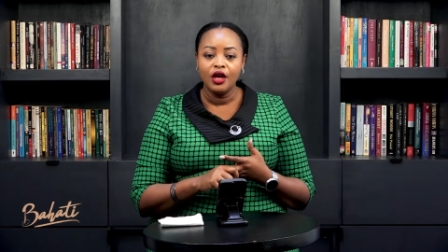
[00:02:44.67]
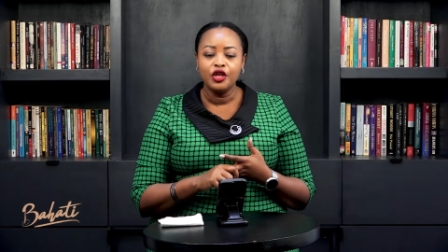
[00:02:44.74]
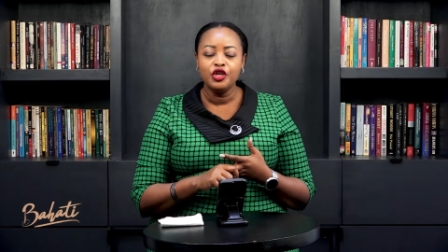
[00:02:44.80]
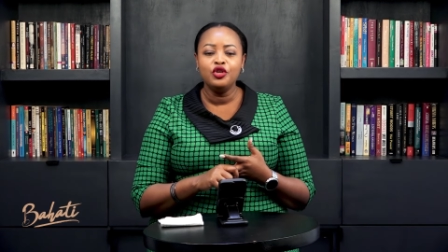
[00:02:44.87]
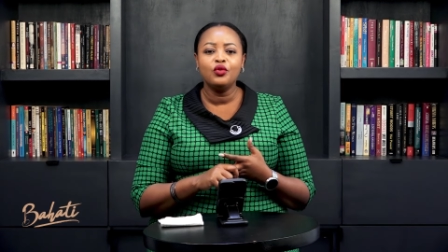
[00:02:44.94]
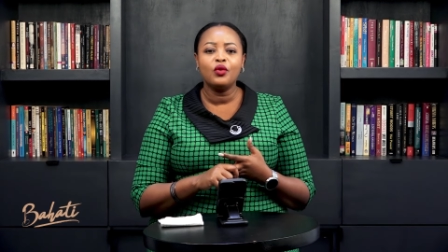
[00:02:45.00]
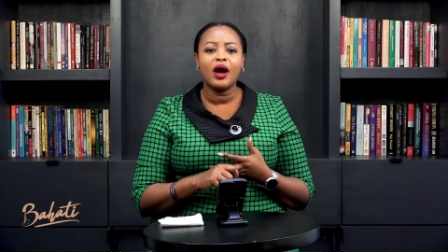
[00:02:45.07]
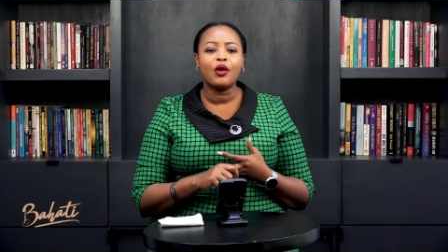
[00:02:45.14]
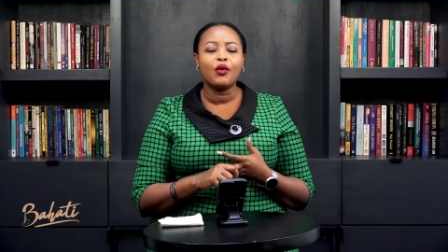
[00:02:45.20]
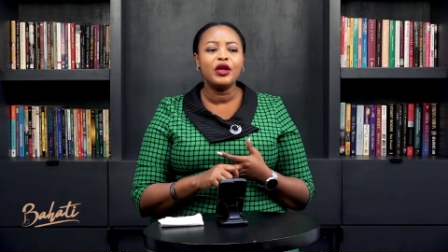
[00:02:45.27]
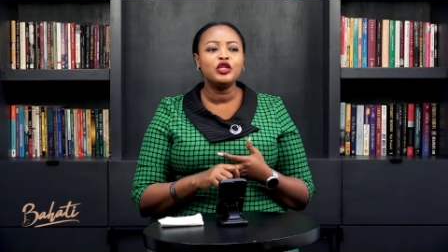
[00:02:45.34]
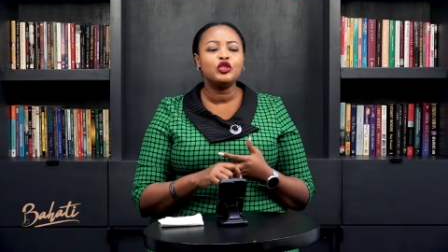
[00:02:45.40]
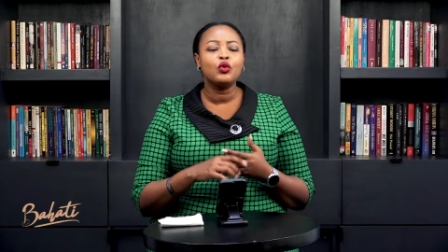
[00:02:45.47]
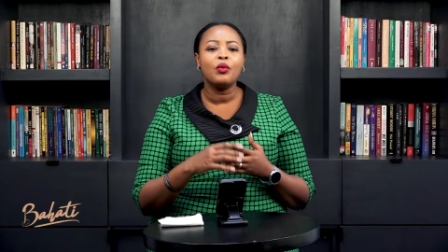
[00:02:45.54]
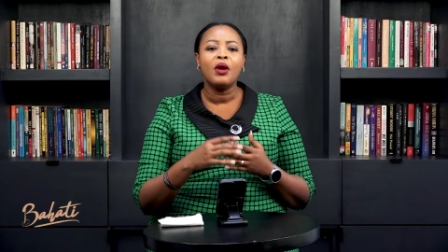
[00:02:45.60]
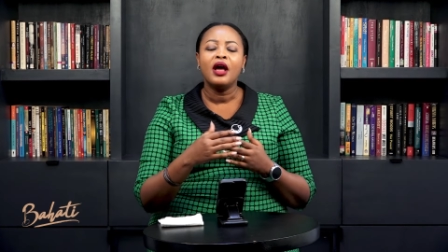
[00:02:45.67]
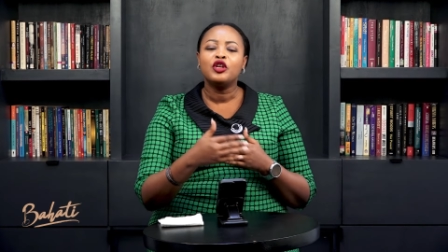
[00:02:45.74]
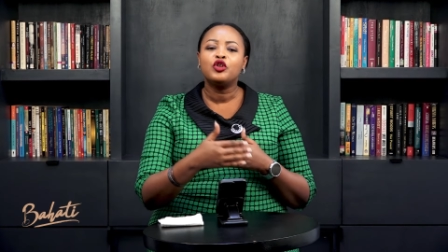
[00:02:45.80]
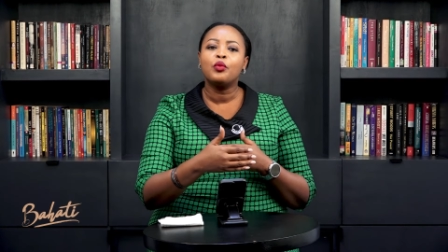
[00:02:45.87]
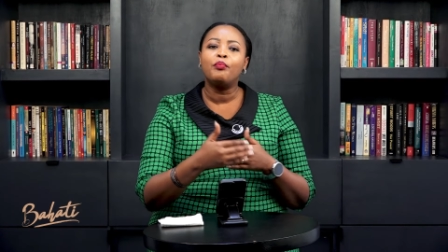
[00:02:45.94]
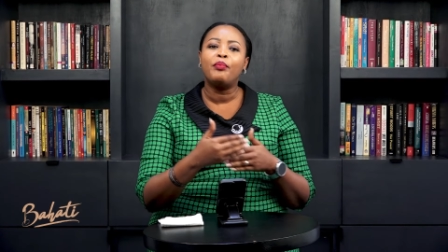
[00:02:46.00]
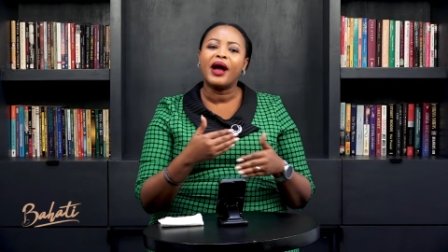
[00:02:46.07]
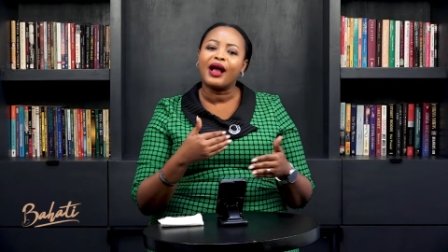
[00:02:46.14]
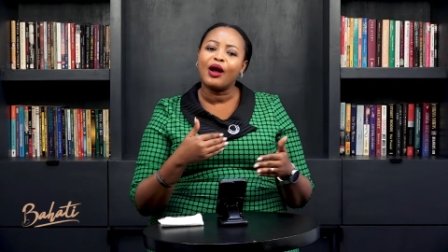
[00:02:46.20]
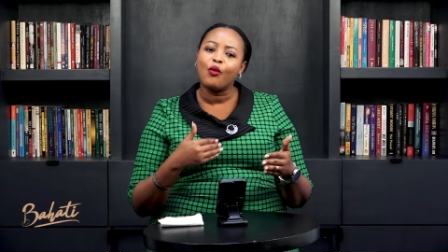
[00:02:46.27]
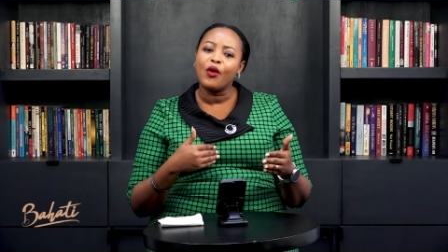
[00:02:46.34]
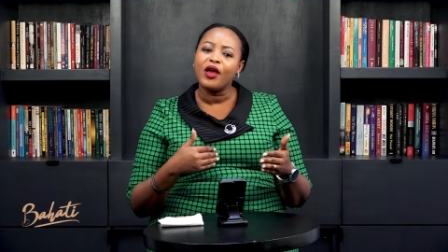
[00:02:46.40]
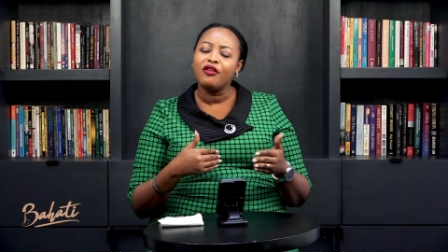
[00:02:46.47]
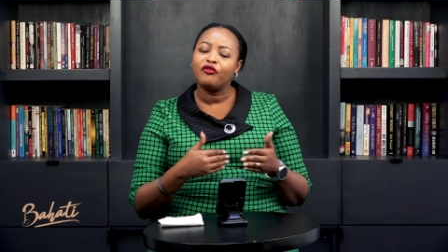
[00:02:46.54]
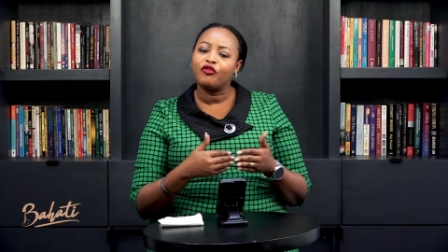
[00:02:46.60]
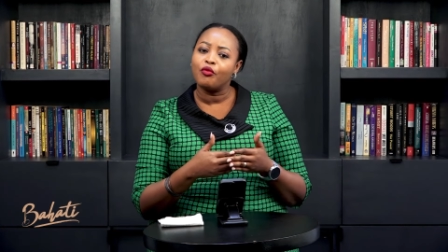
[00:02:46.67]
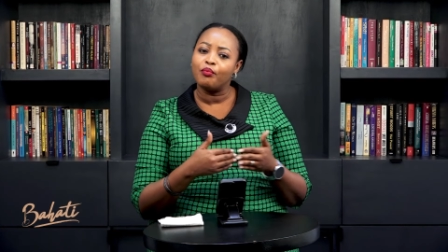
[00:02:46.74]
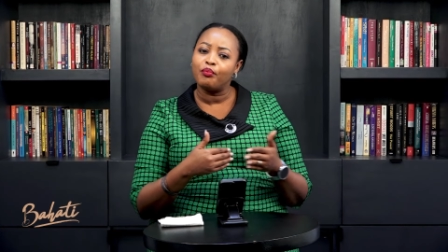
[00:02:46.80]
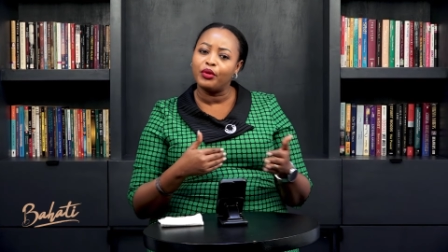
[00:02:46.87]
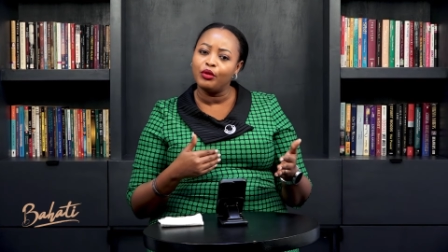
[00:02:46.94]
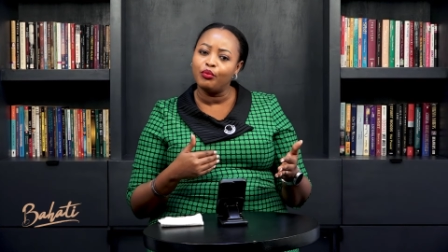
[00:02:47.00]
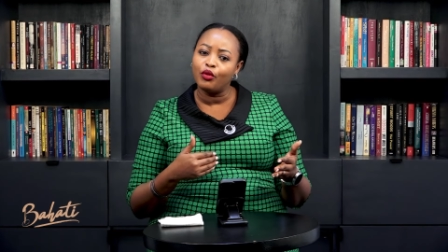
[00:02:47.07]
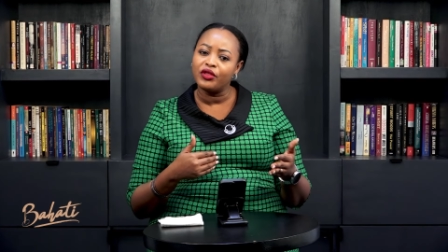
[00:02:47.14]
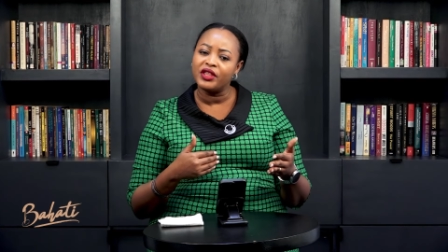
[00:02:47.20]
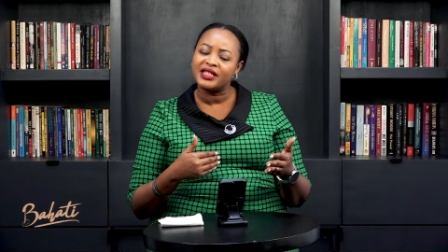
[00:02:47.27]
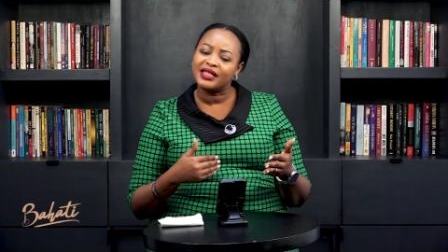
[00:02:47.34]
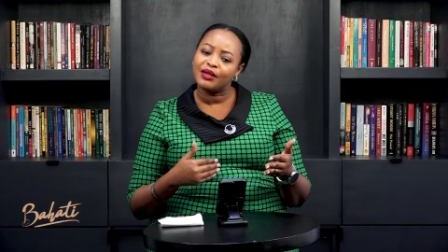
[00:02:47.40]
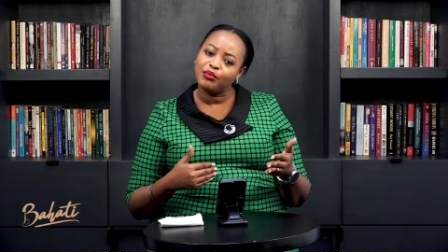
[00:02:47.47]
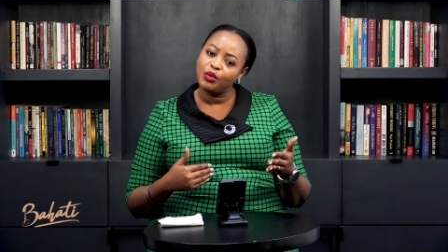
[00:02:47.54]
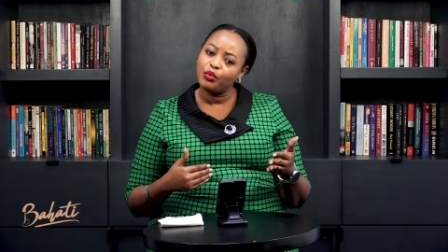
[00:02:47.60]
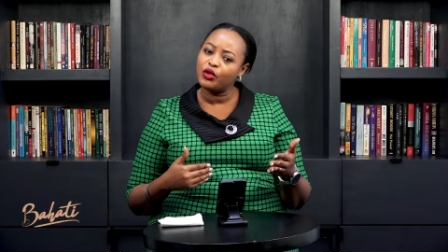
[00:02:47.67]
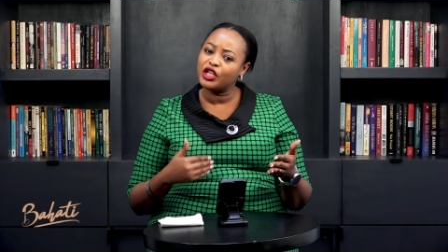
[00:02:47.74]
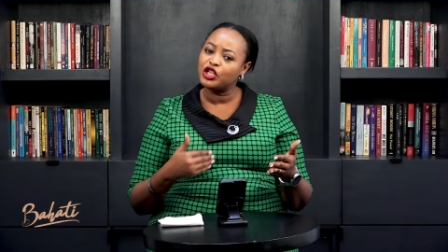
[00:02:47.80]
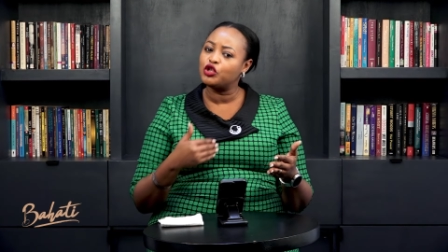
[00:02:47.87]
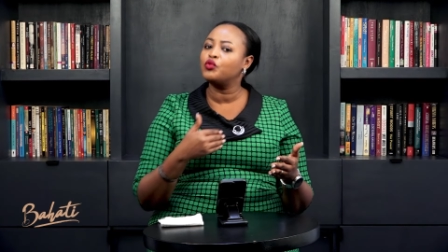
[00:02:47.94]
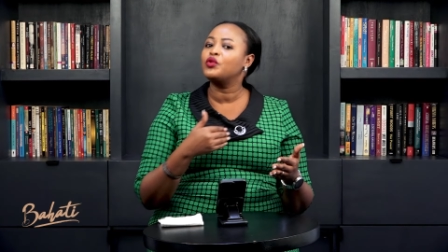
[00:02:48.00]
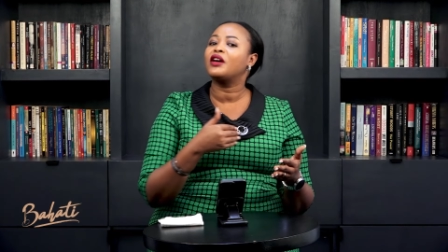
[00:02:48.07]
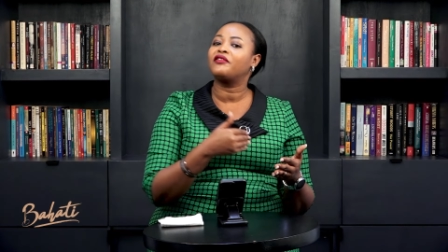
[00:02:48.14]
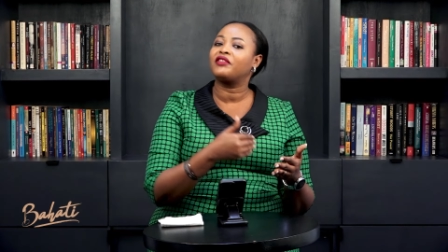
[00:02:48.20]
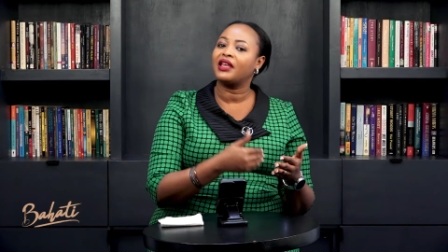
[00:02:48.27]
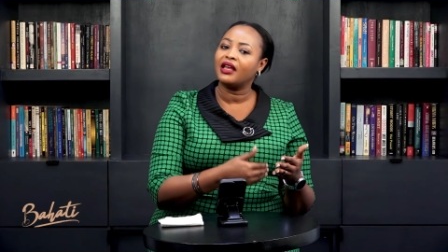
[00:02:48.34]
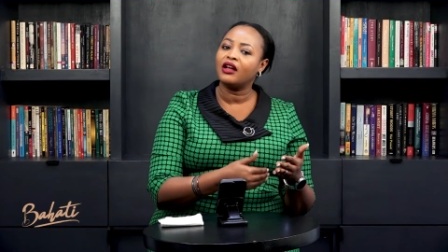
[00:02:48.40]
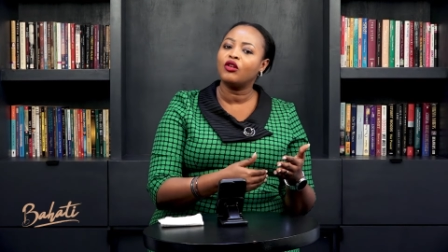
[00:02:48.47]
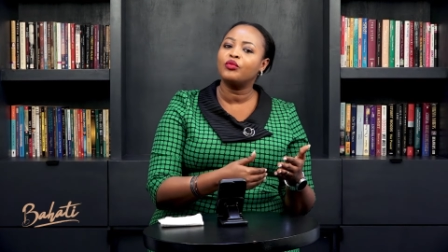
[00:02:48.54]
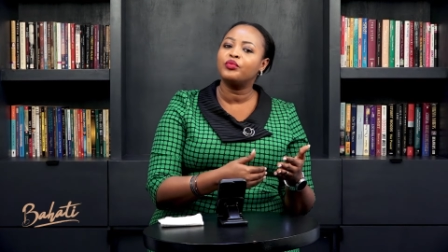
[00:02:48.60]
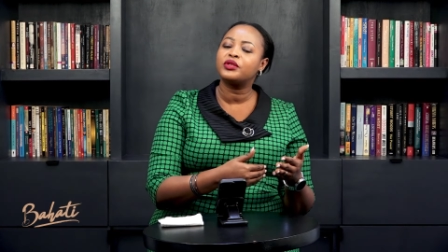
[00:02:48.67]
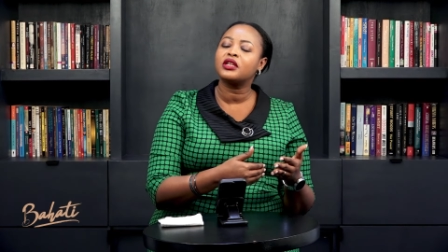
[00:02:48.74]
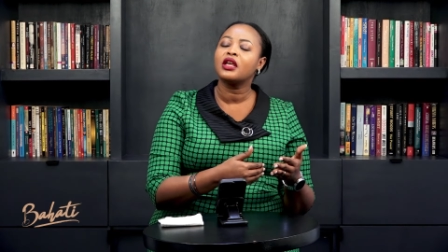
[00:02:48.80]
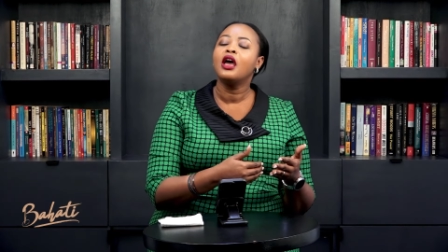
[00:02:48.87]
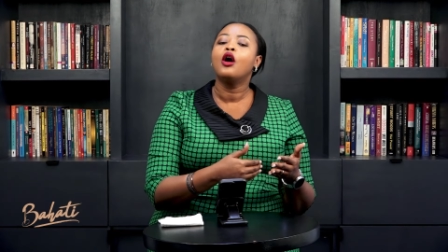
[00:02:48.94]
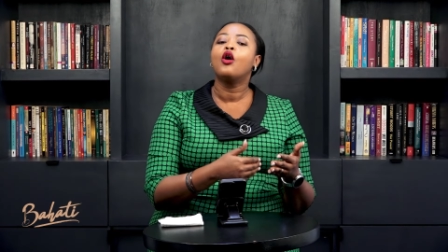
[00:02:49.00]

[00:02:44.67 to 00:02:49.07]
you are going to, to back away from people, the same people that you would have helped,